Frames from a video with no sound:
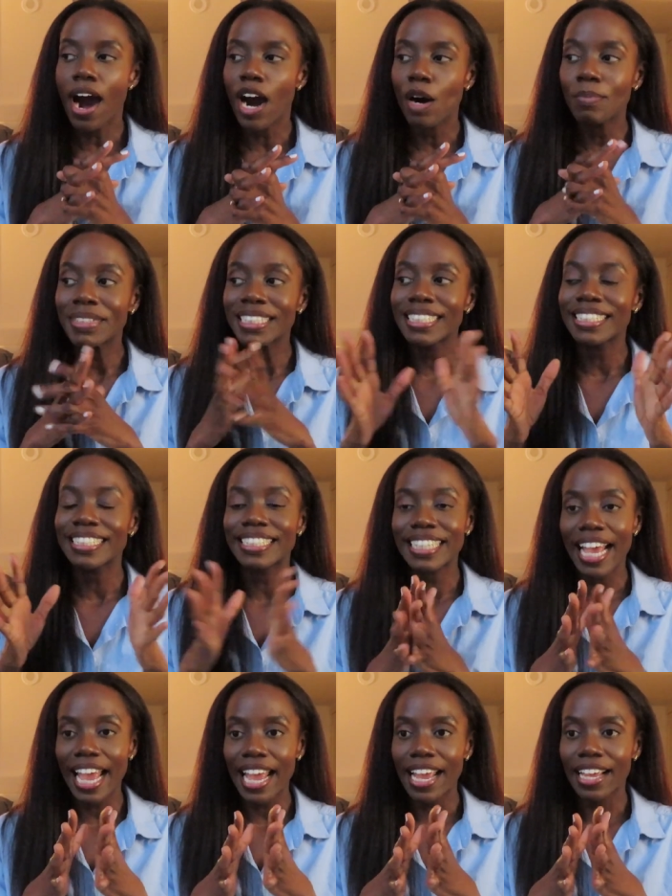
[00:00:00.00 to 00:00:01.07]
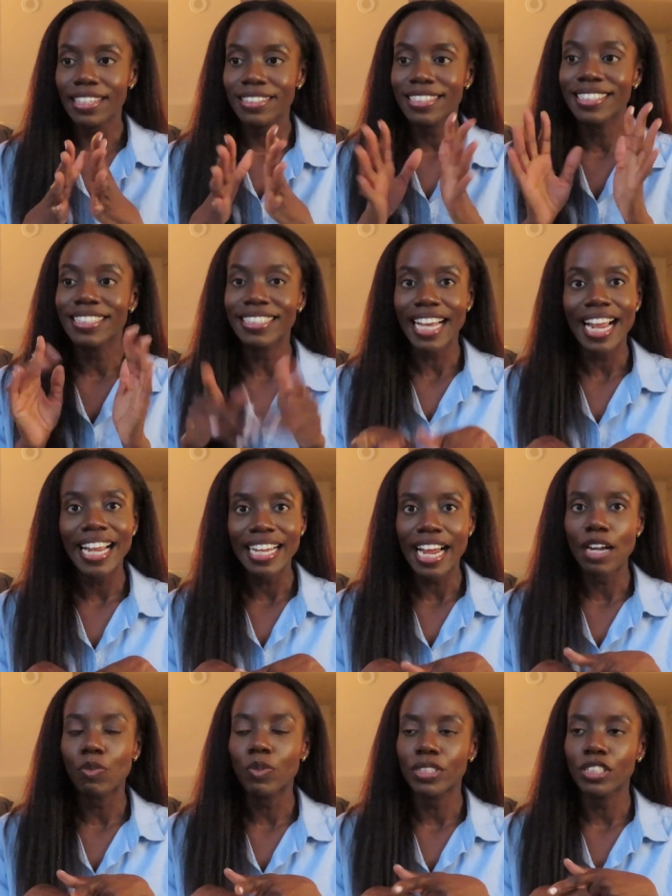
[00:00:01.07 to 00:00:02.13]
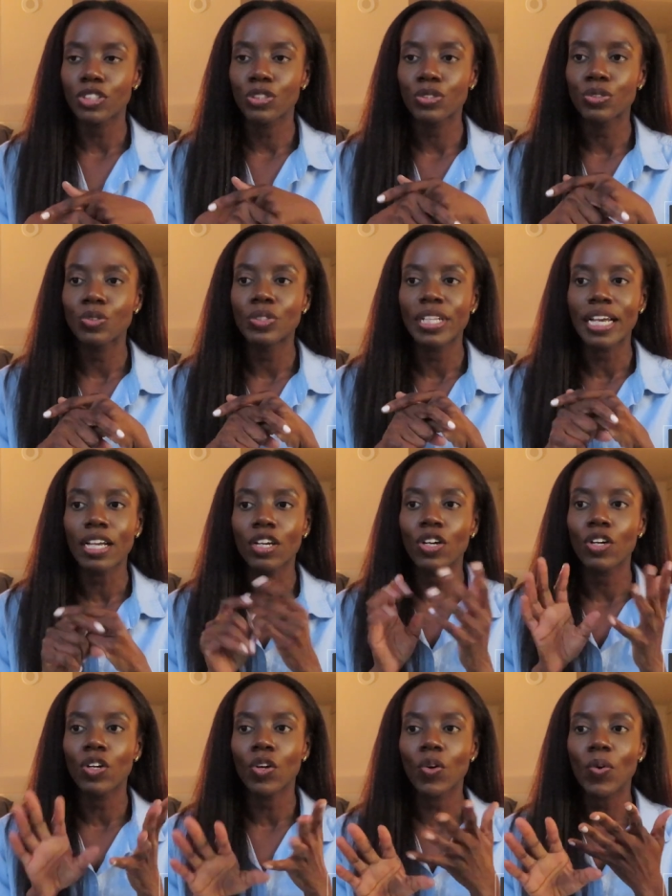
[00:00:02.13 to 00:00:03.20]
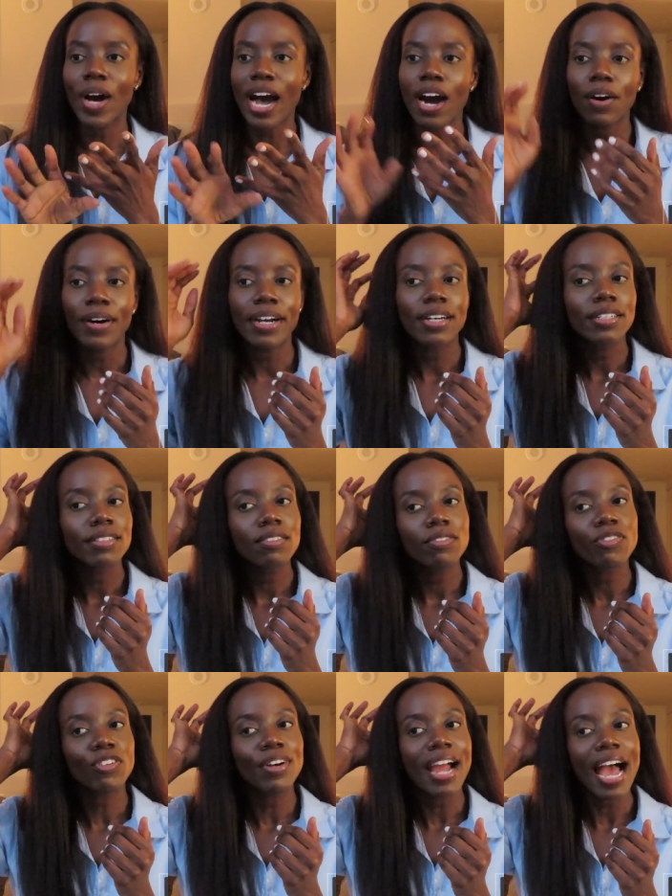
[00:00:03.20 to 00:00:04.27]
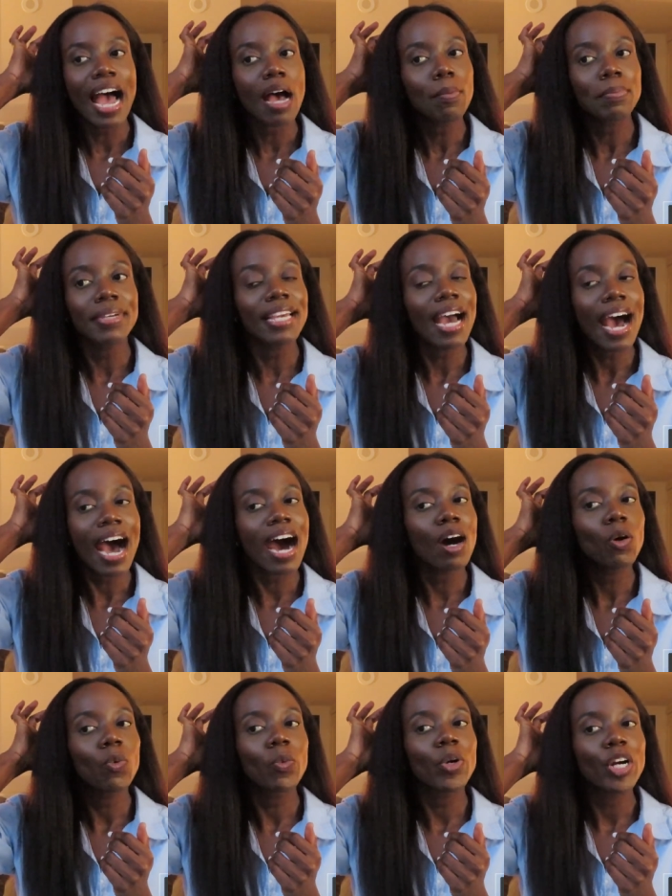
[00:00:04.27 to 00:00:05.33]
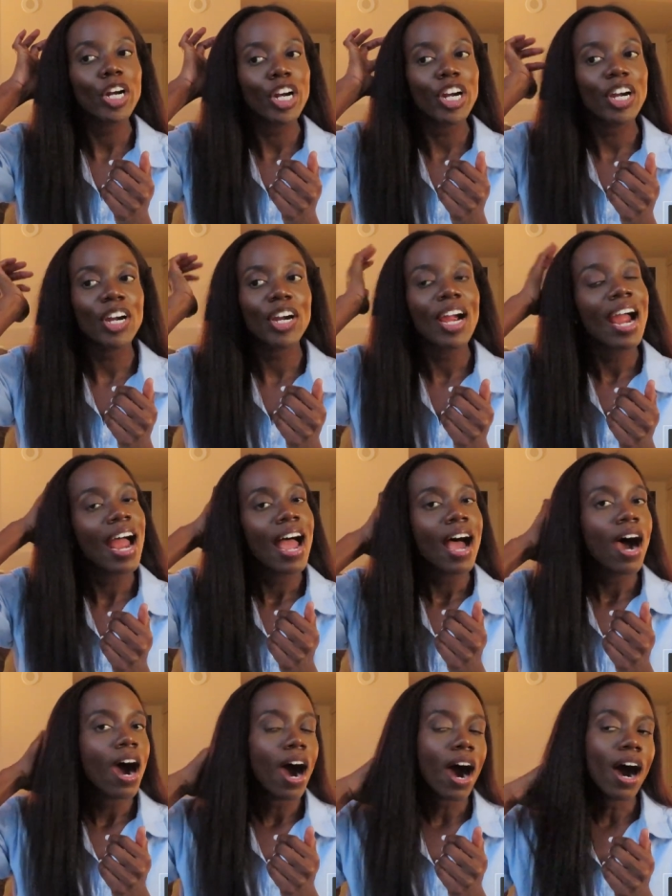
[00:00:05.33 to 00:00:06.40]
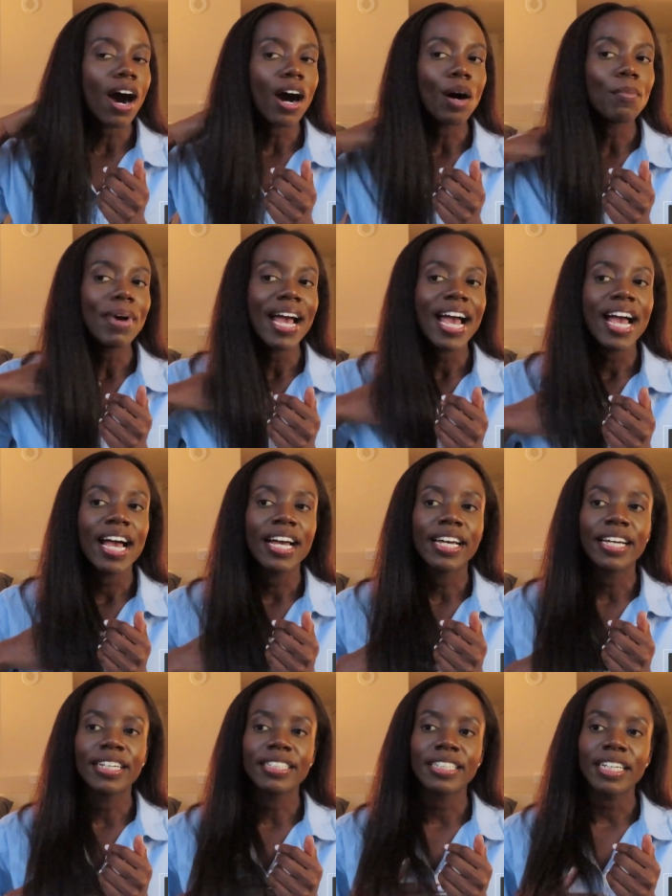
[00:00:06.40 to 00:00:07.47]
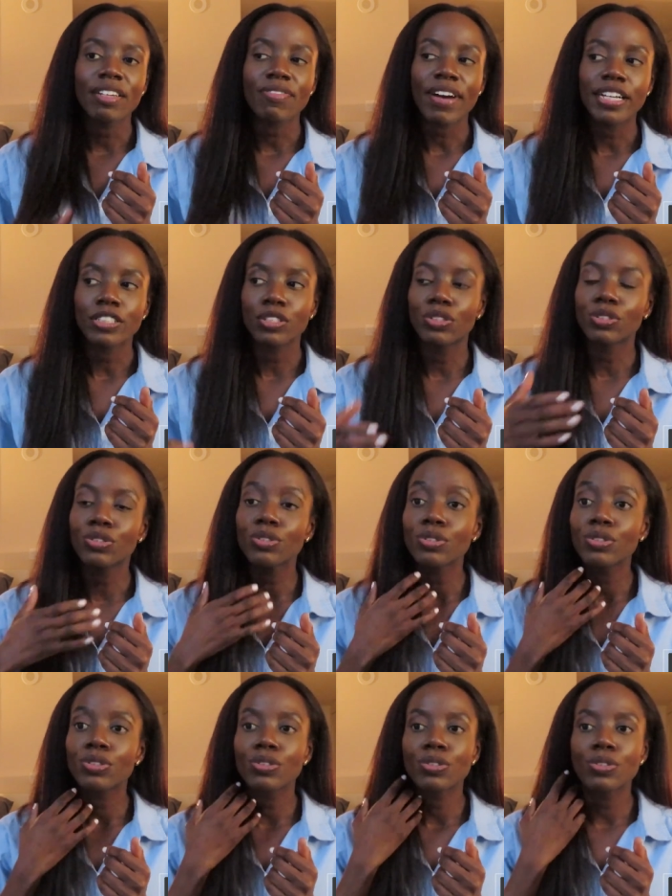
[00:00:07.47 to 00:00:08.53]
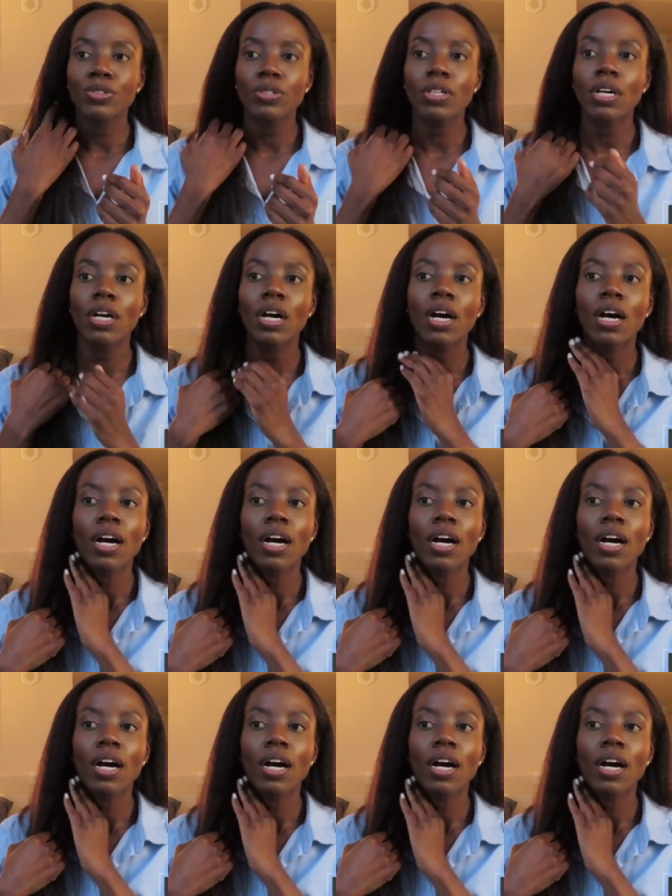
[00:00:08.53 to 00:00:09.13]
Um, today, tonight, I wanted to like go out for happy hour. Um, and if I do, uh,